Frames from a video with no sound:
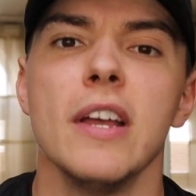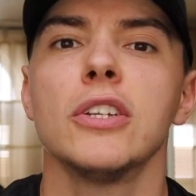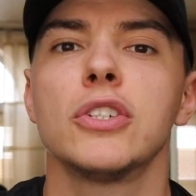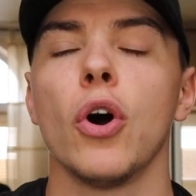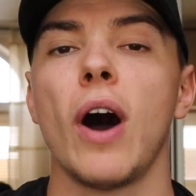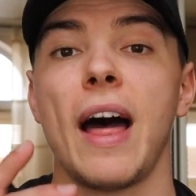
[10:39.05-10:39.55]

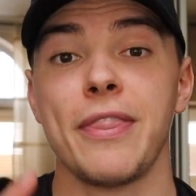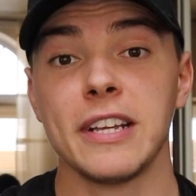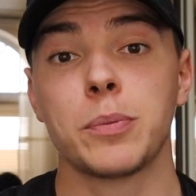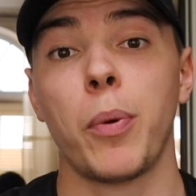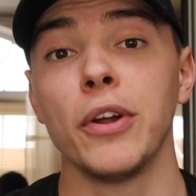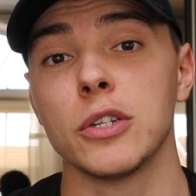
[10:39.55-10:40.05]
So at
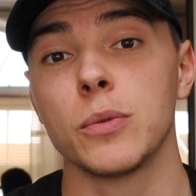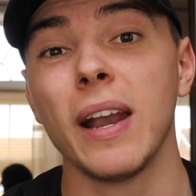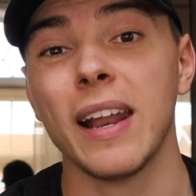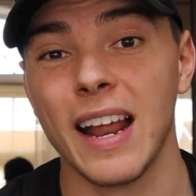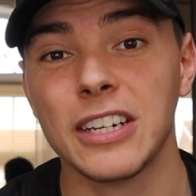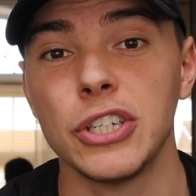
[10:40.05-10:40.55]
this point as well,
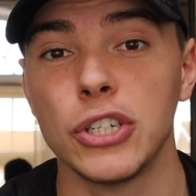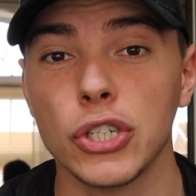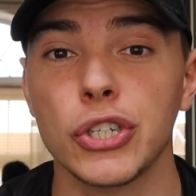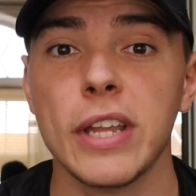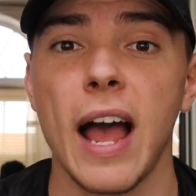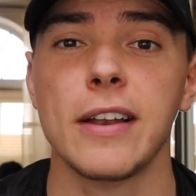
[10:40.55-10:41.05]
I'd actually
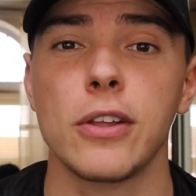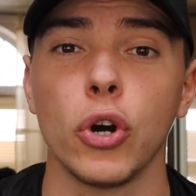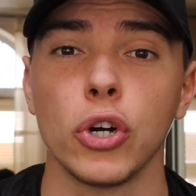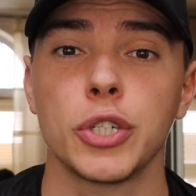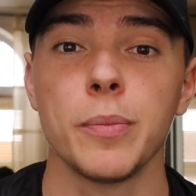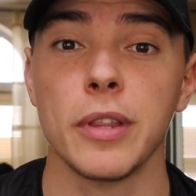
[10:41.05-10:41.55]
just started
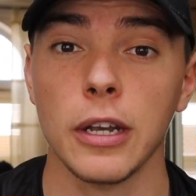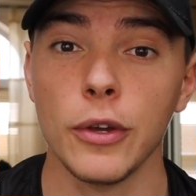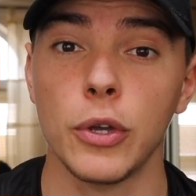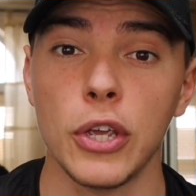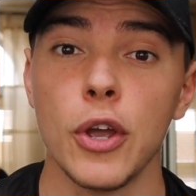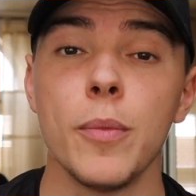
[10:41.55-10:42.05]
coaching with
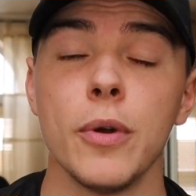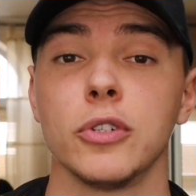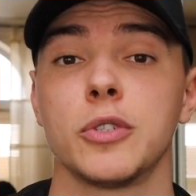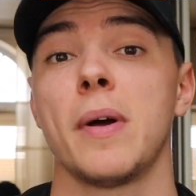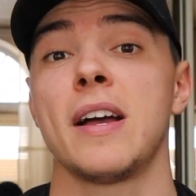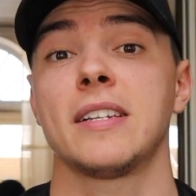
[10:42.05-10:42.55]
Luke Hume, who
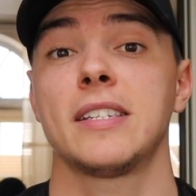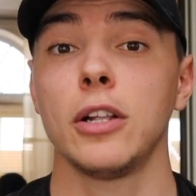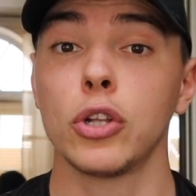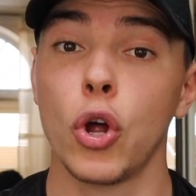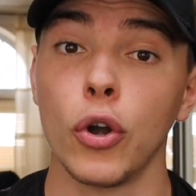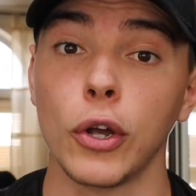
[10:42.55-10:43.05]
is my
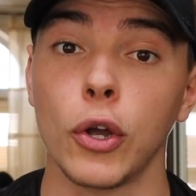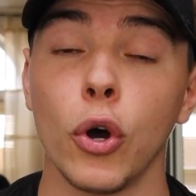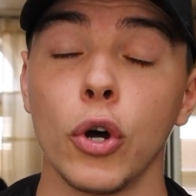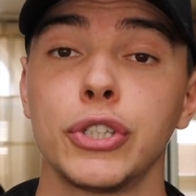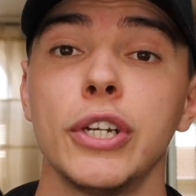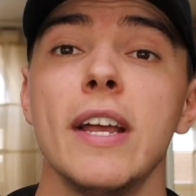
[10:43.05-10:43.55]
still current
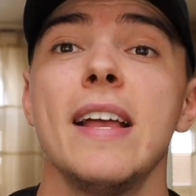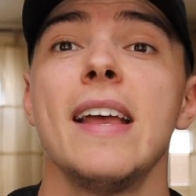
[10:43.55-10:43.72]
coach.